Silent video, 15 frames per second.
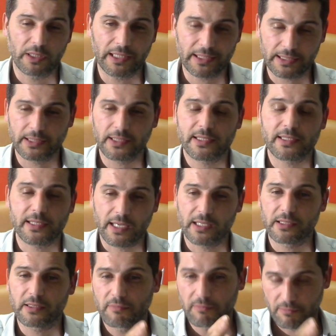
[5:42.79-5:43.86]
that
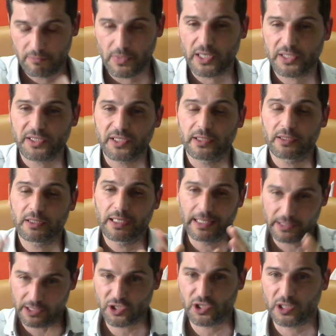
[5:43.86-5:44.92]
understand marketing
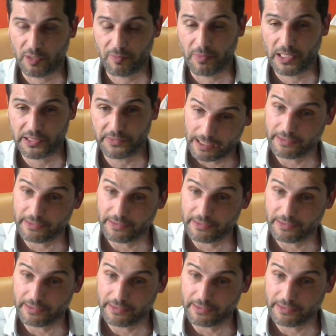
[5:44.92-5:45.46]
and digital marketing.